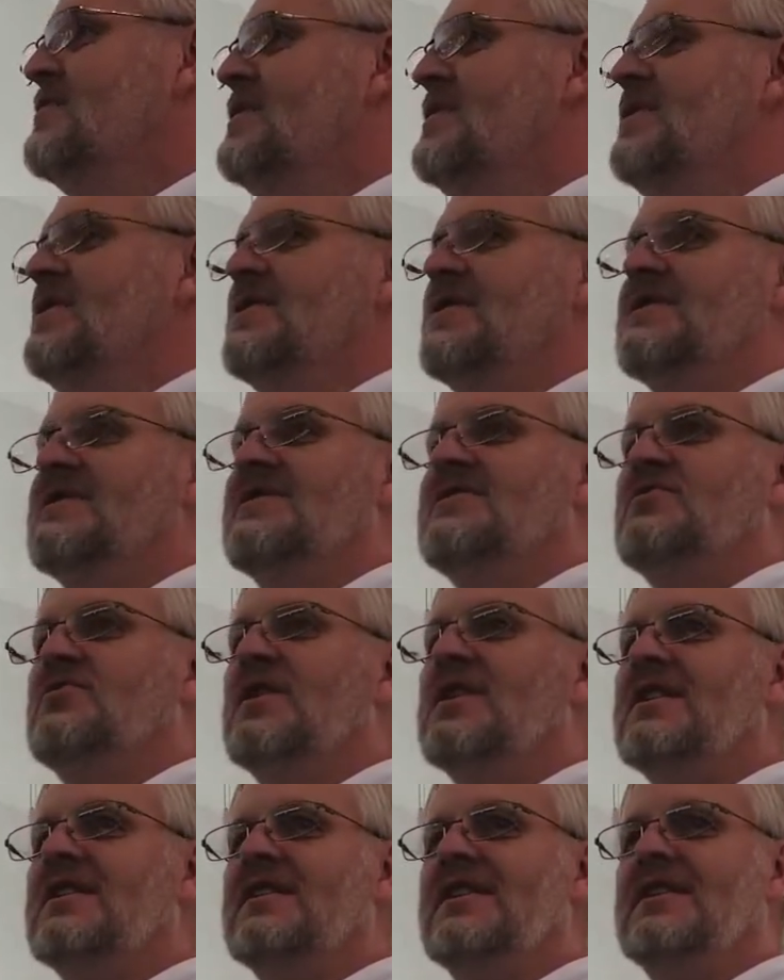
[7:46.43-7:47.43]
strictly
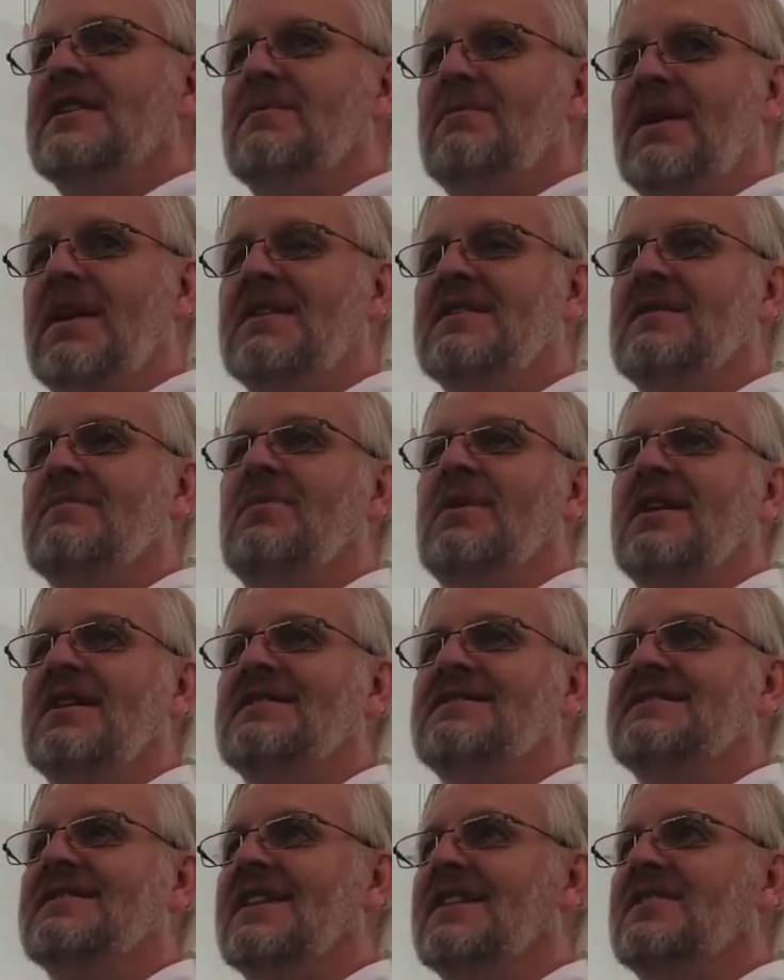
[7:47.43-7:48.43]
depend upon
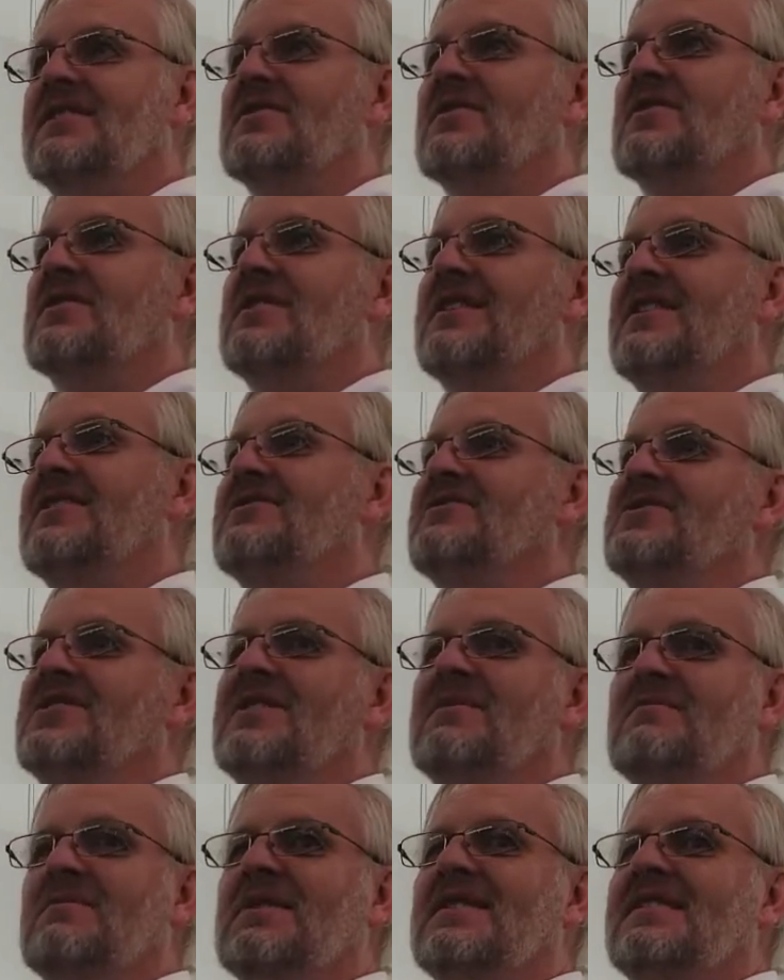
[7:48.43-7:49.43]
secular leadership,
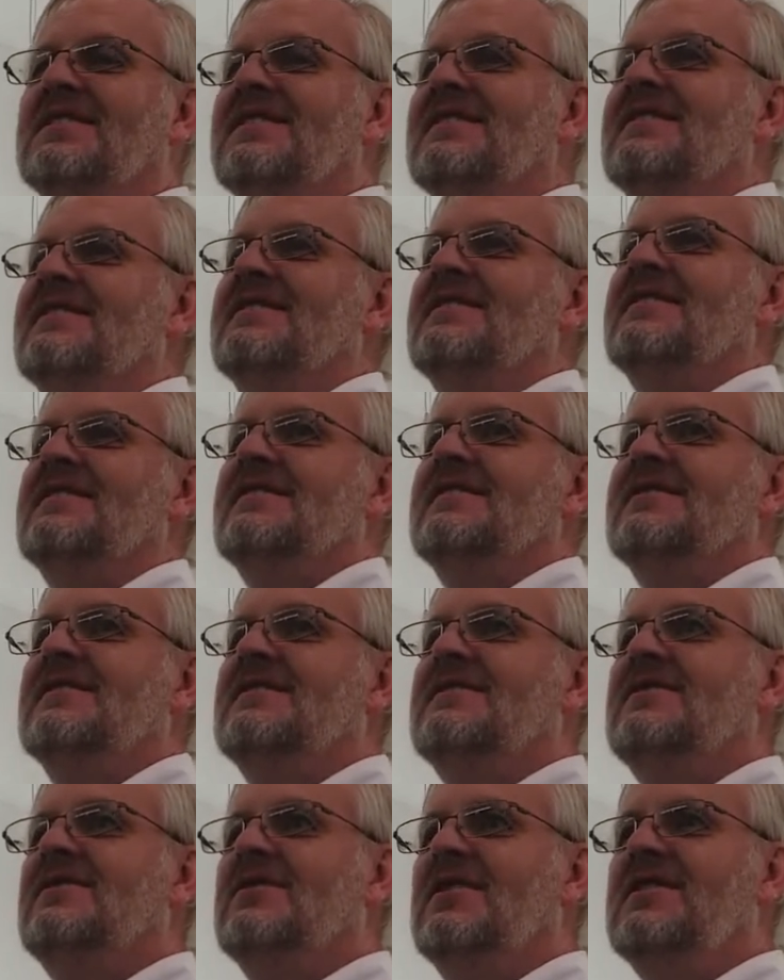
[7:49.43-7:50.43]
you
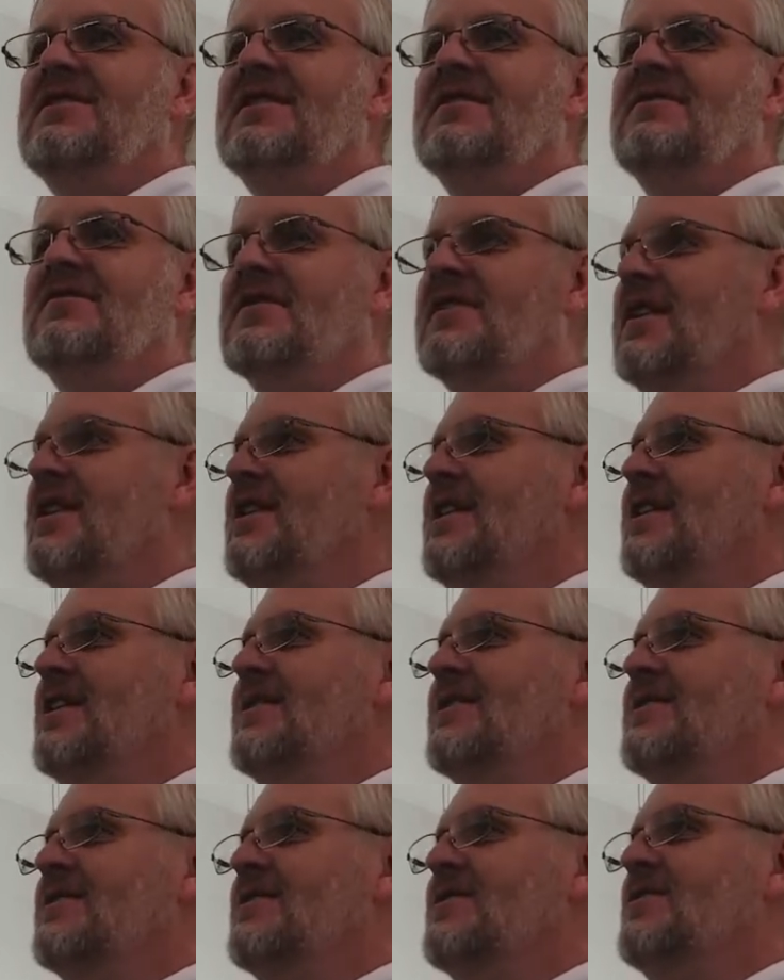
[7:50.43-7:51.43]
end up forgetting
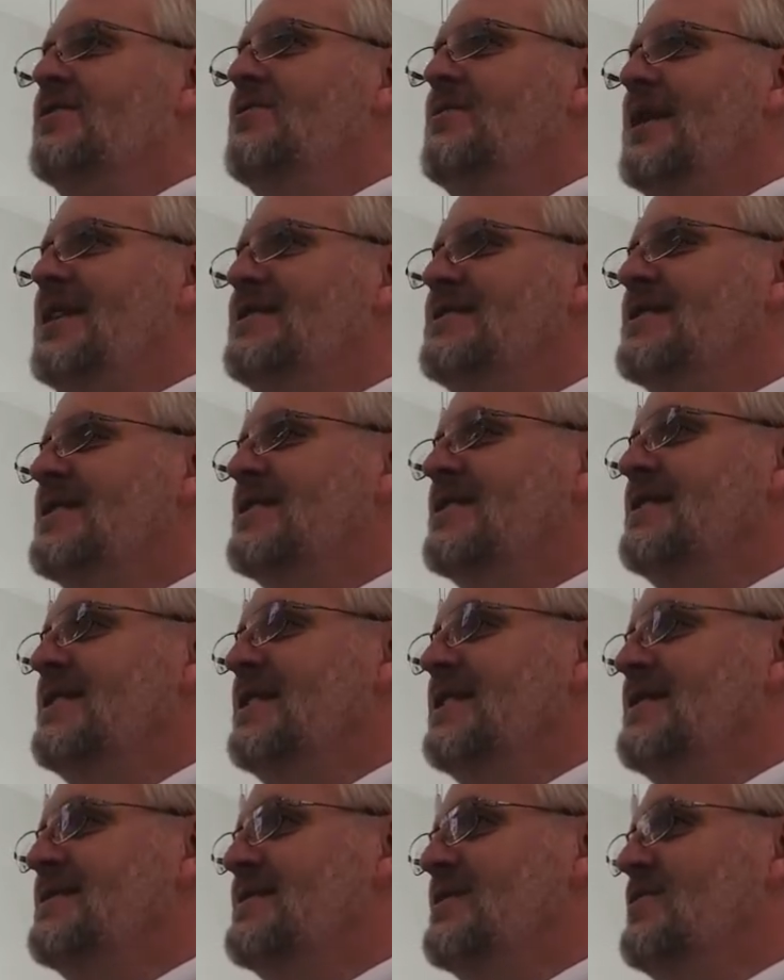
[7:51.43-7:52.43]
who basically is the
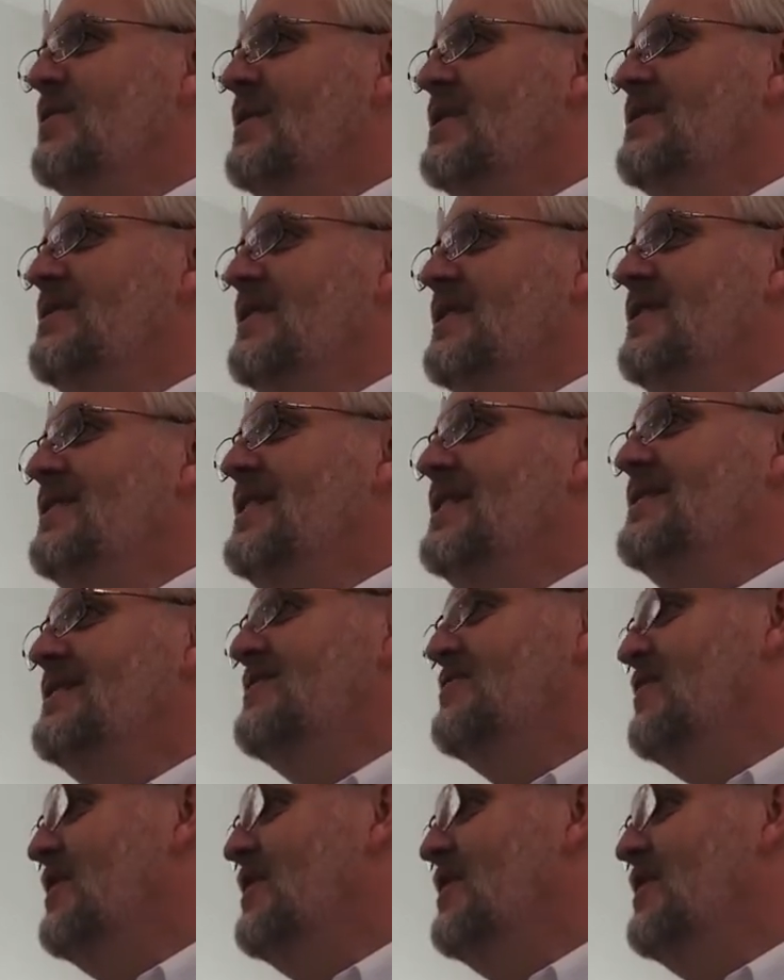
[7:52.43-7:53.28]
one that you need to trust,